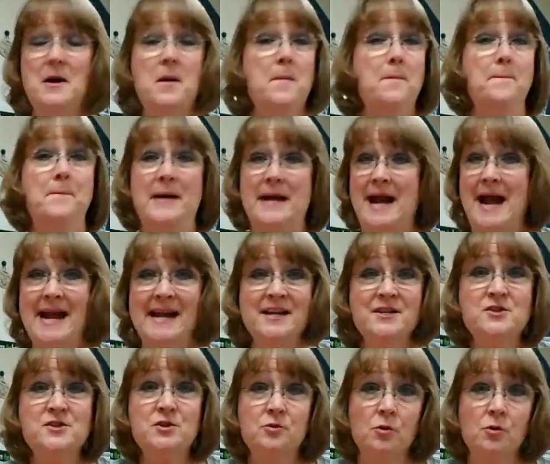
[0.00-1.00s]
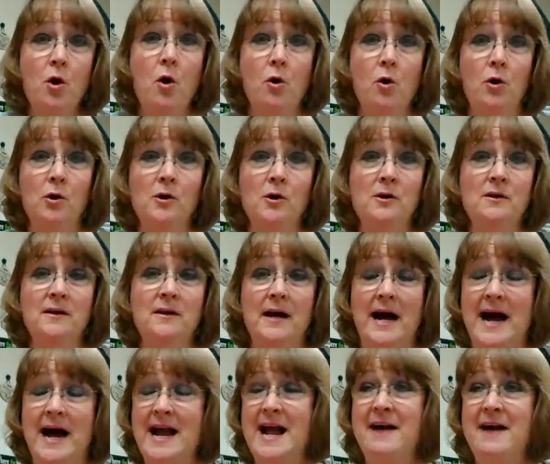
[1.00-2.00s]
But I can scroll.
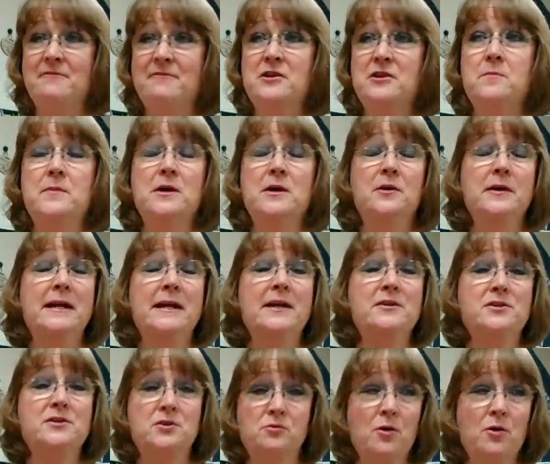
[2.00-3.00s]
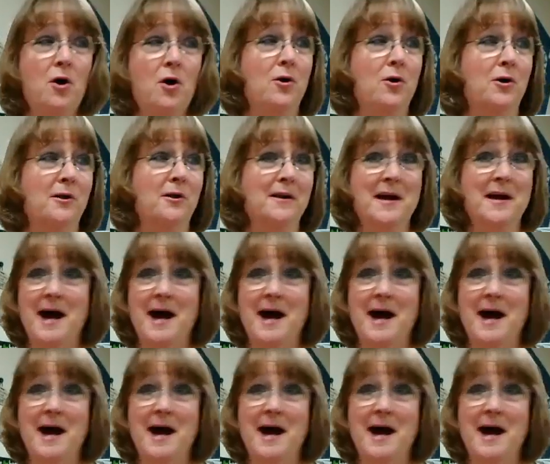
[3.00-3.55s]
I have the ability to scroll.